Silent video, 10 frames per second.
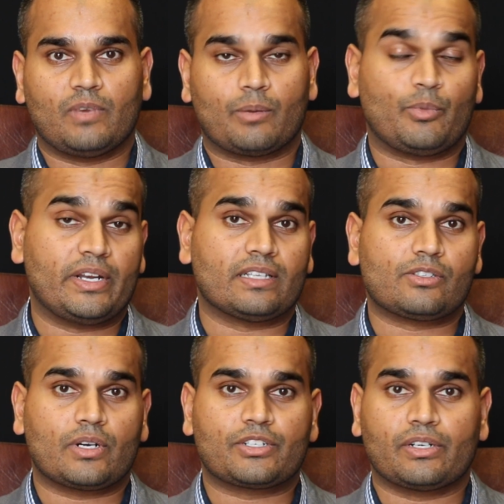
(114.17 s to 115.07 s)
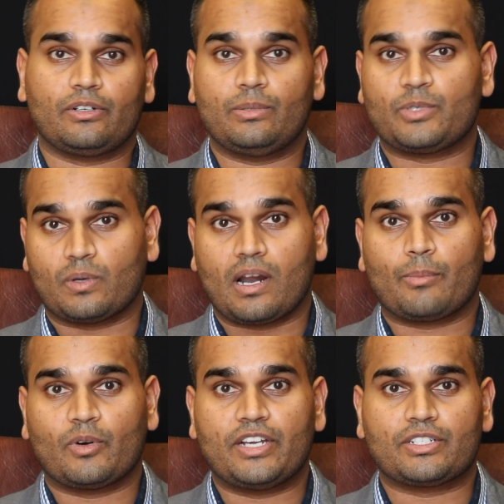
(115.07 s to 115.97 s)
our pre-construction group to our
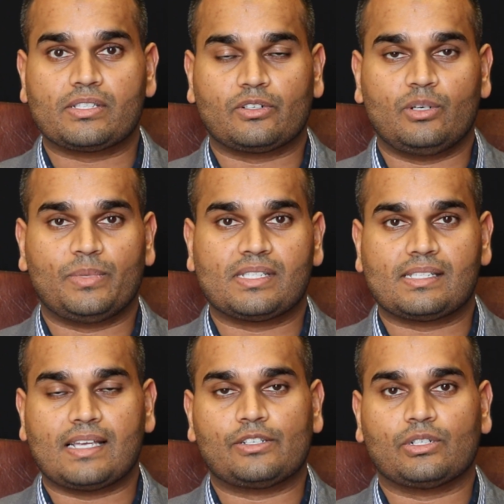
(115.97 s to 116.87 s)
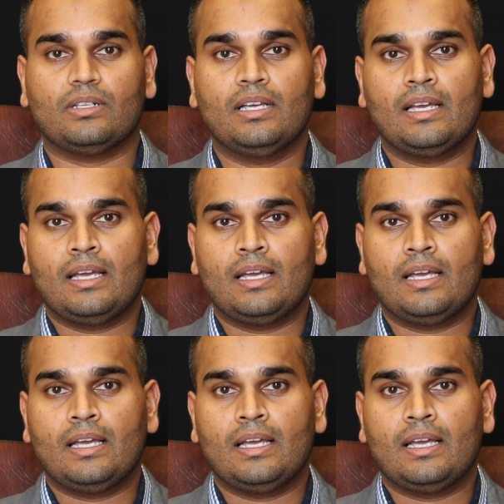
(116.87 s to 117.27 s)
operations group is essential.